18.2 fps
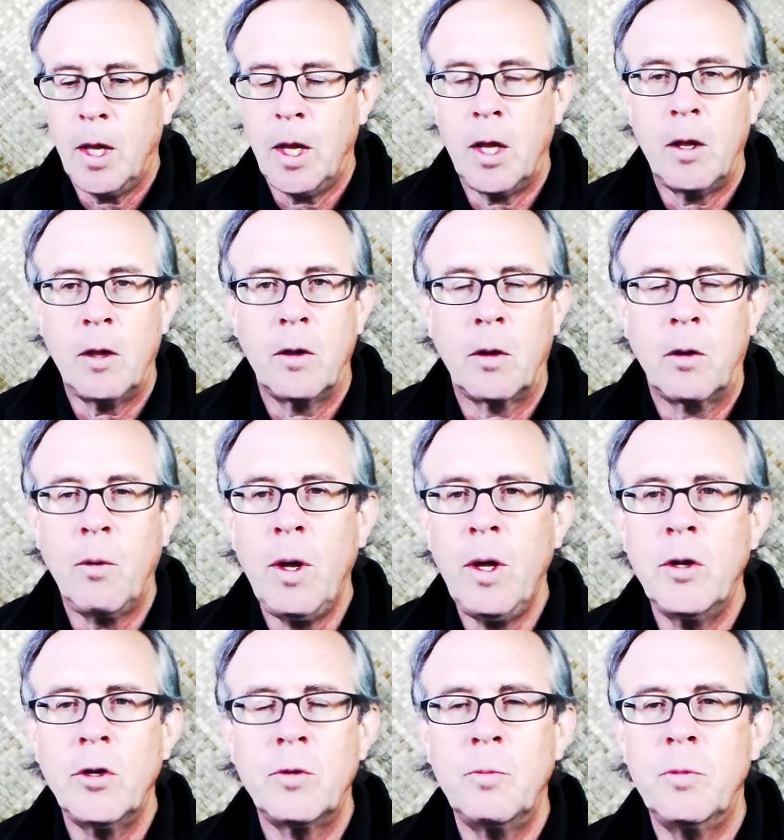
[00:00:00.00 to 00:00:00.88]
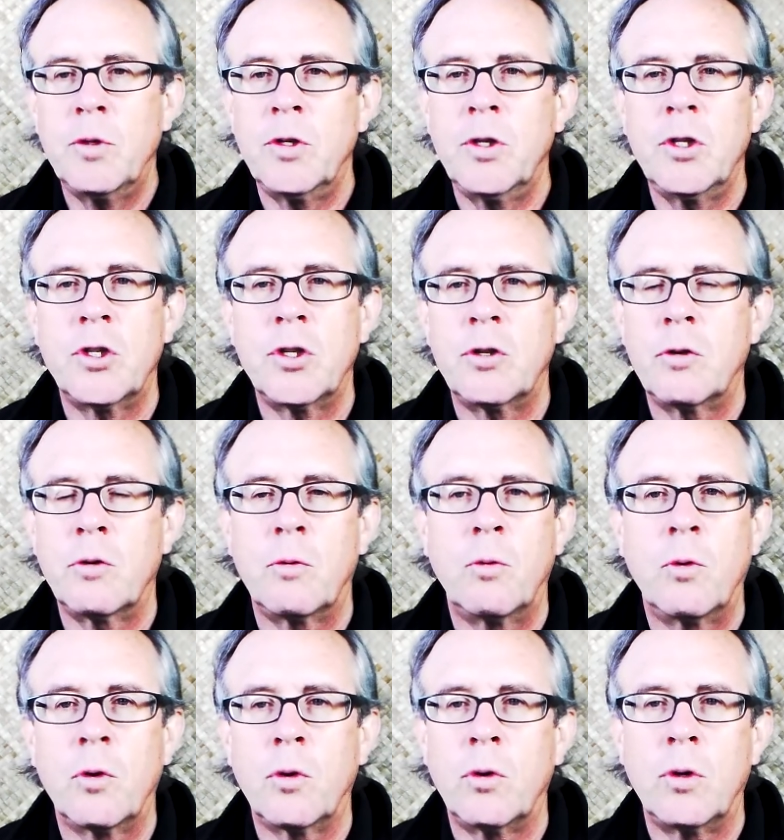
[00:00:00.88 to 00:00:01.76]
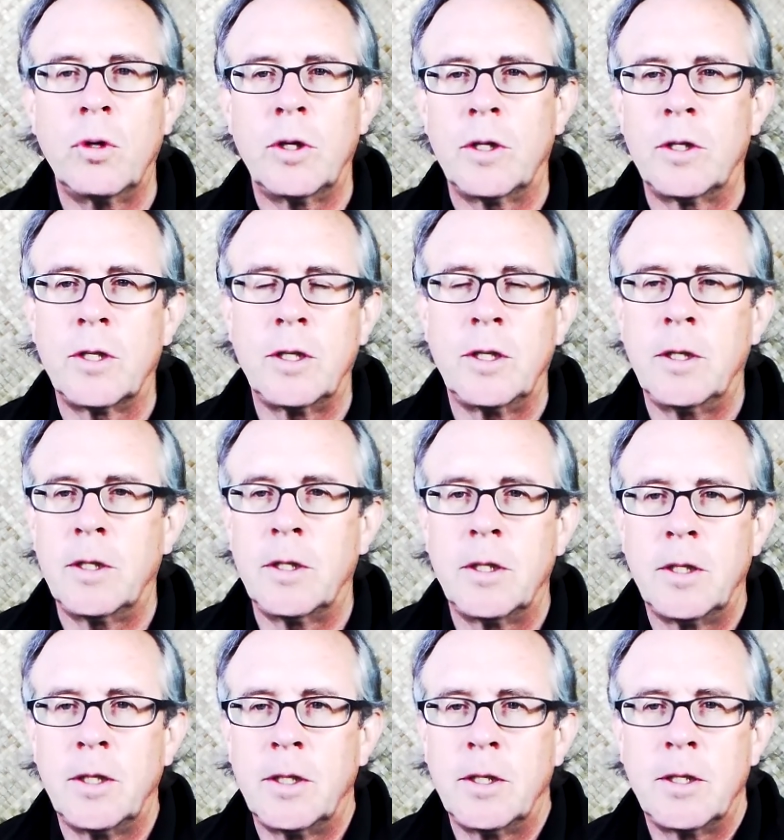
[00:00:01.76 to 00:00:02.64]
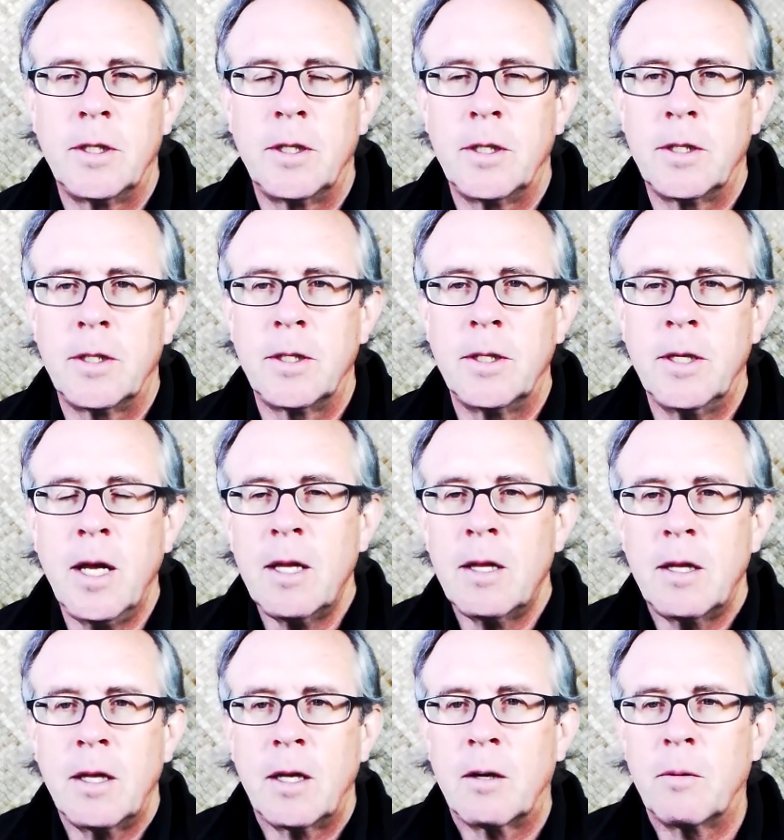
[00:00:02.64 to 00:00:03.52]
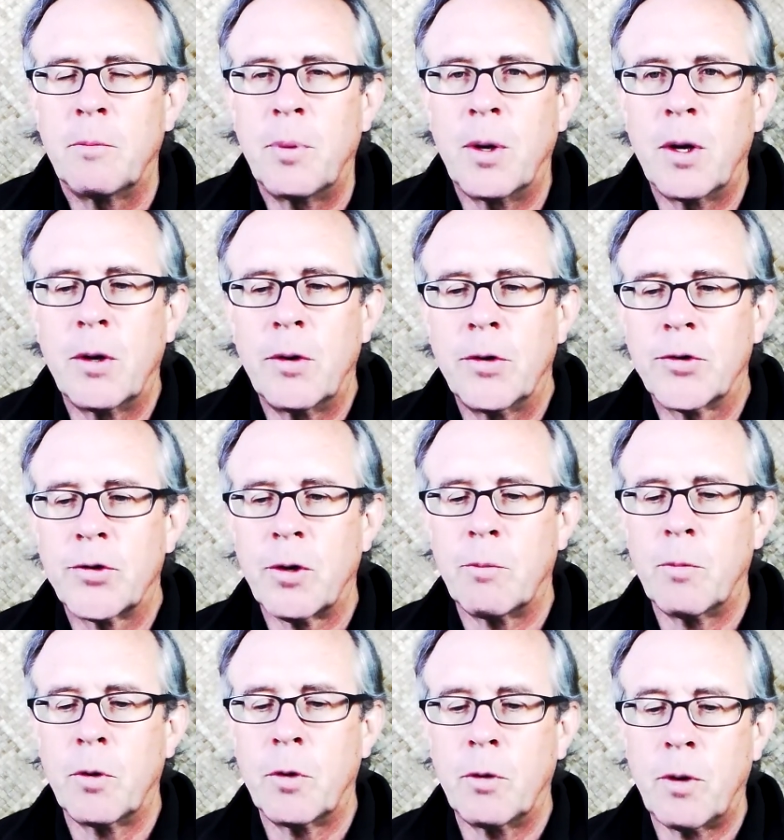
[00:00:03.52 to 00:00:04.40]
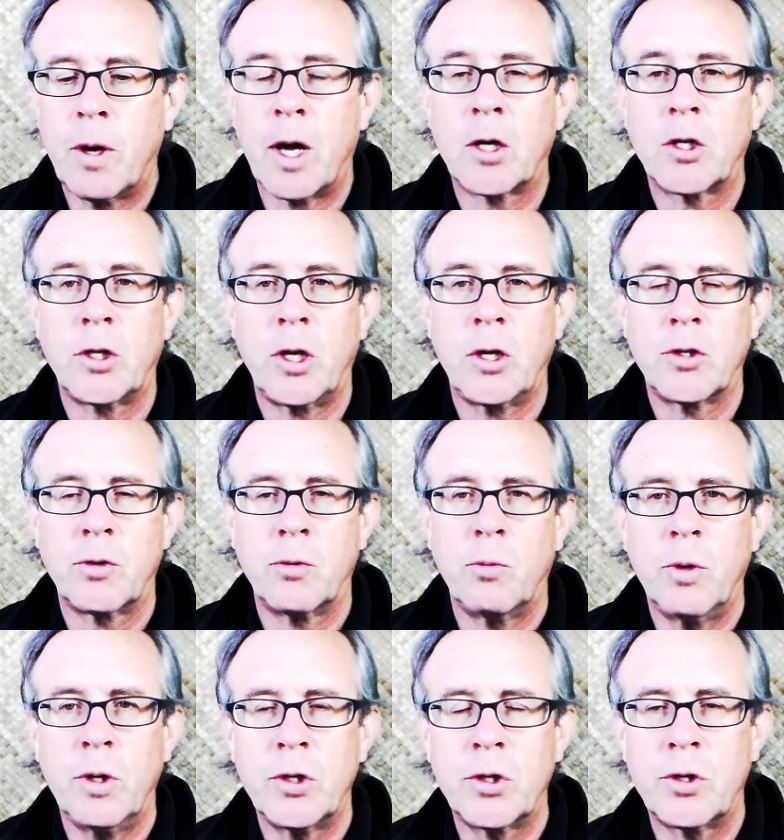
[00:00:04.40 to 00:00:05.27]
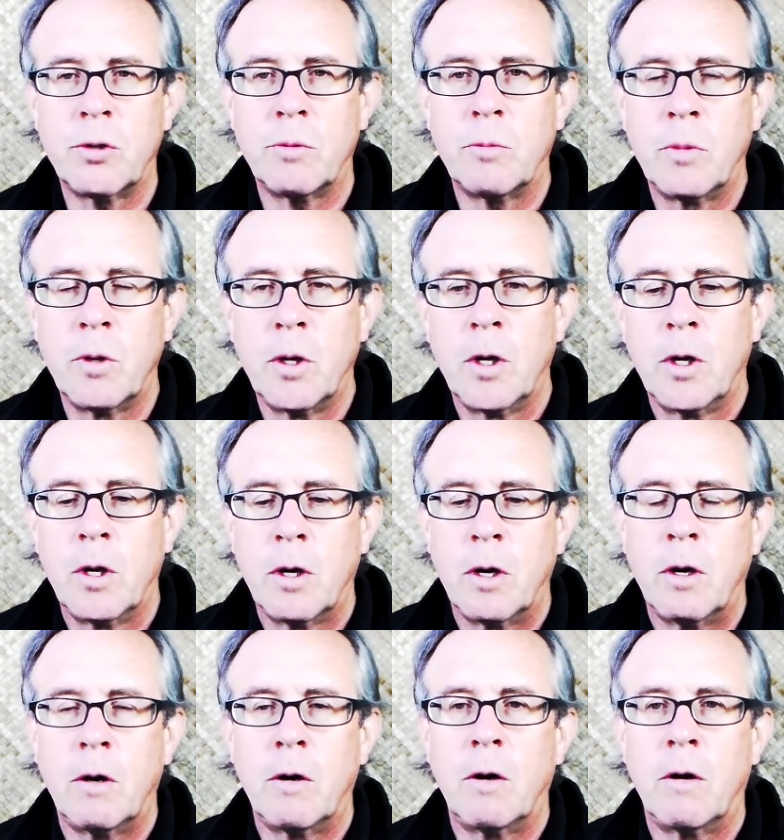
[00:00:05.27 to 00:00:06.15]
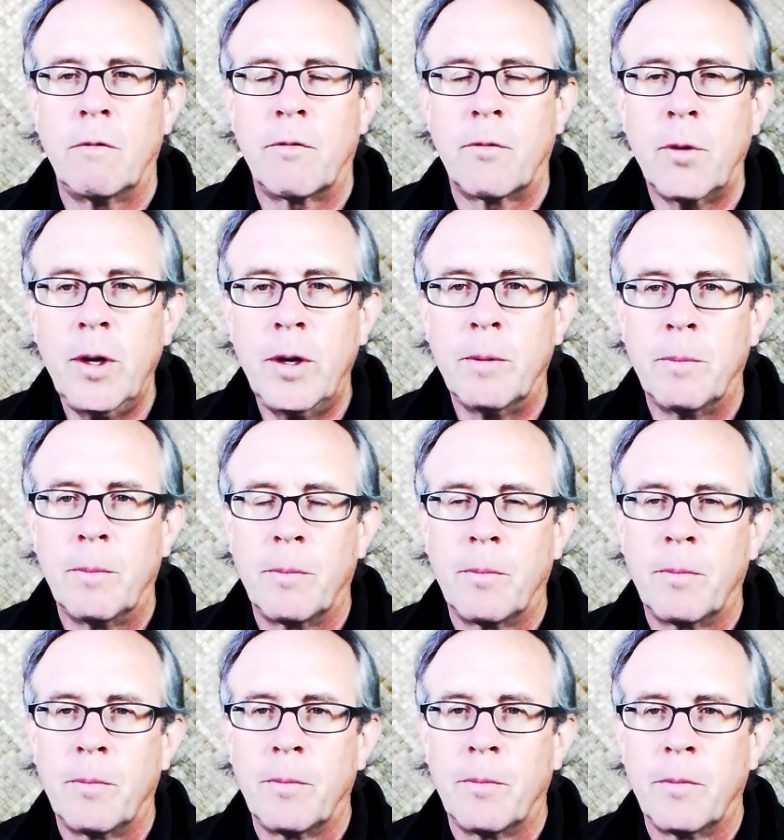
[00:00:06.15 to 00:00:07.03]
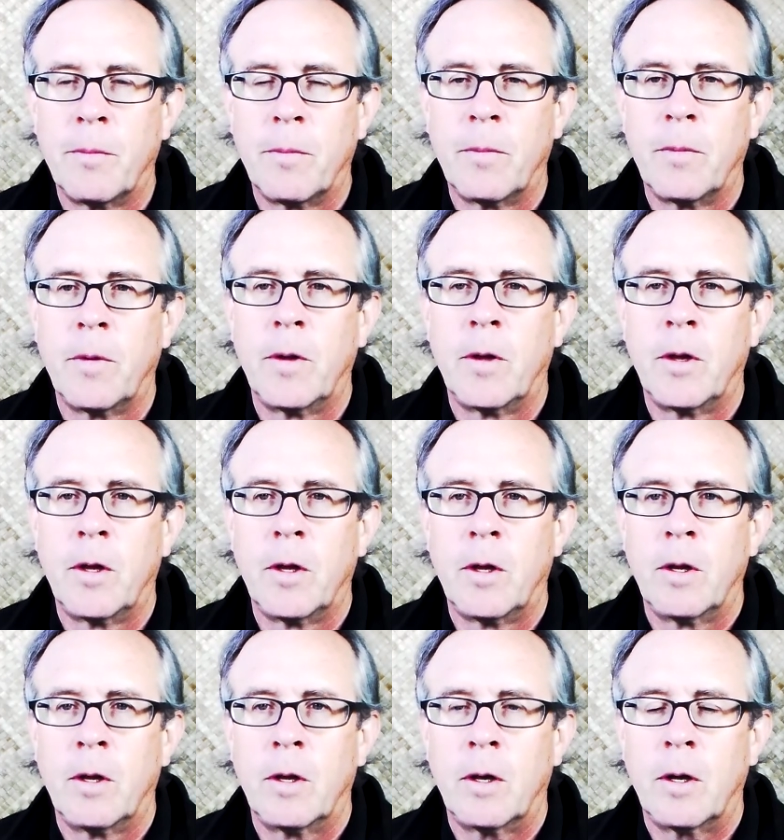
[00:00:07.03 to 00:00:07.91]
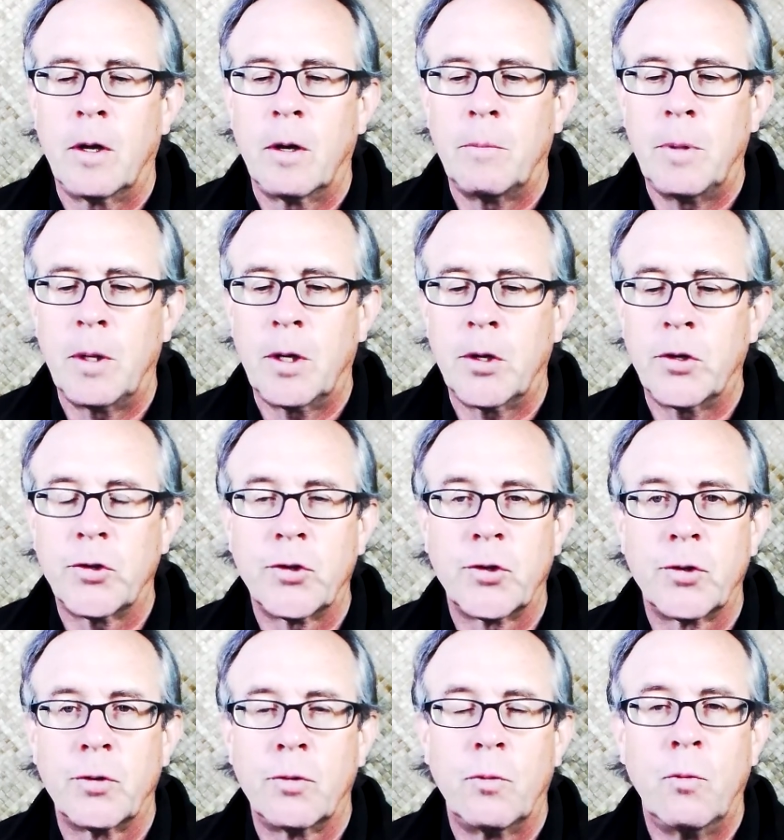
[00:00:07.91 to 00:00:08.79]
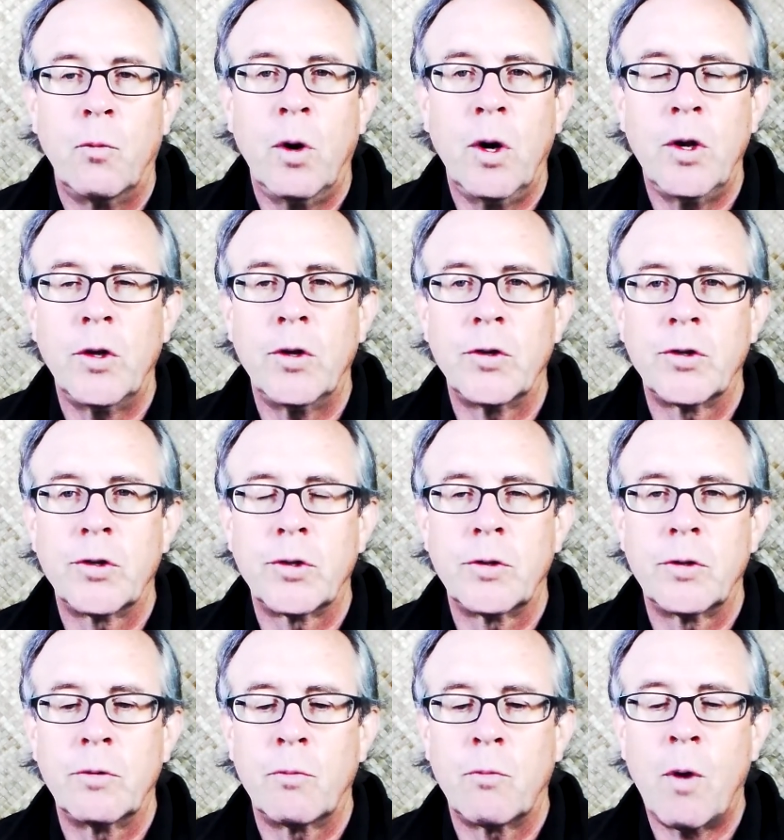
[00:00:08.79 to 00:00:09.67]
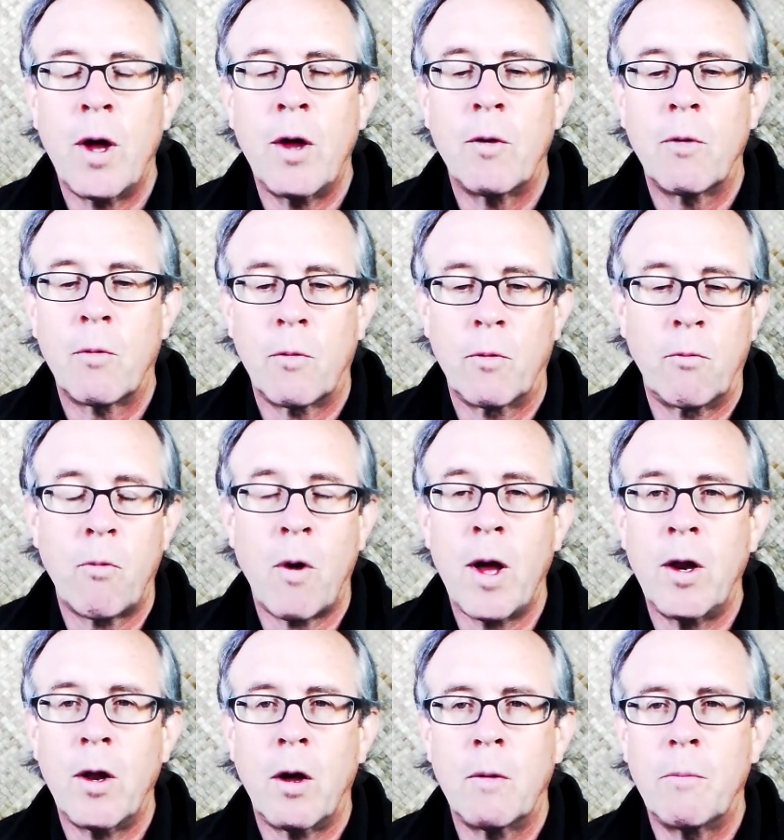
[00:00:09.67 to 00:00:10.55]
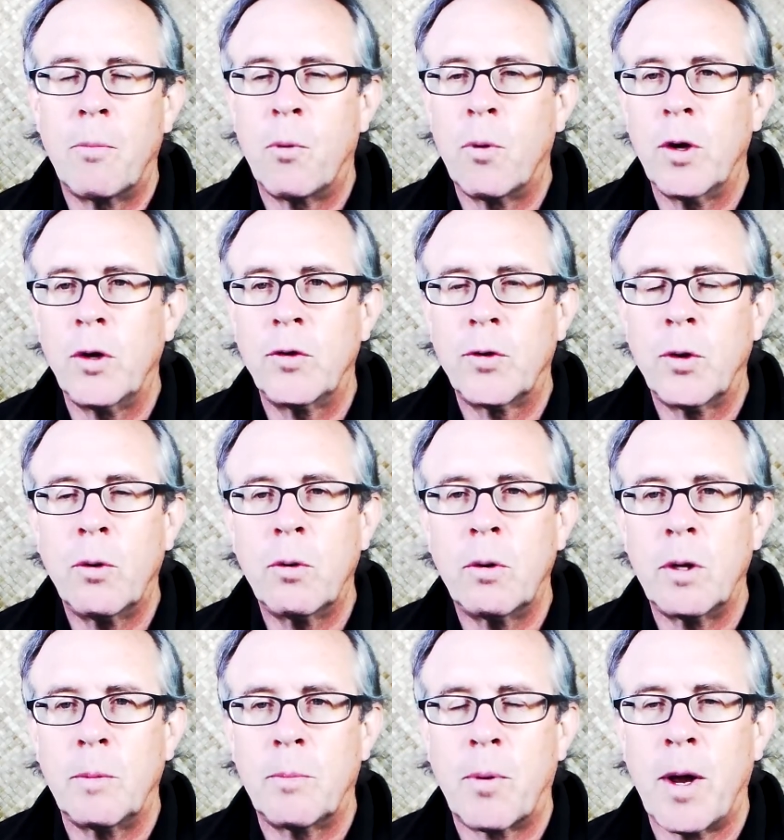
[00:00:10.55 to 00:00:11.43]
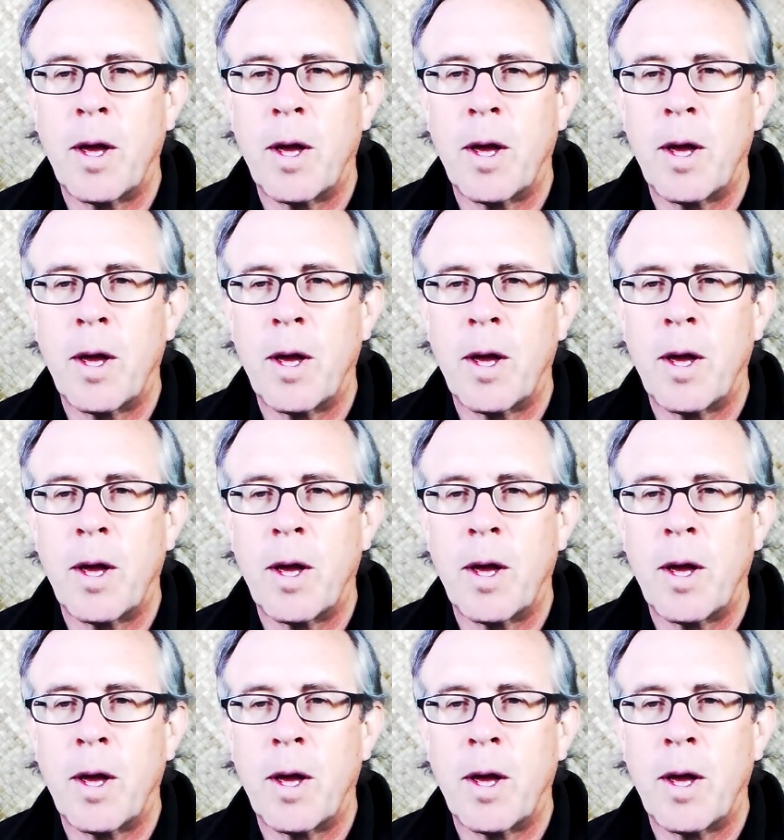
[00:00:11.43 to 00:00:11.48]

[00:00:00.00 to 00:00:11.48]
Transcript: And the greatest musician in the world is, is, is, is nothing compared to someone who actually has a wisdom uh, of freedom. Uh, because one is right, right on point, totally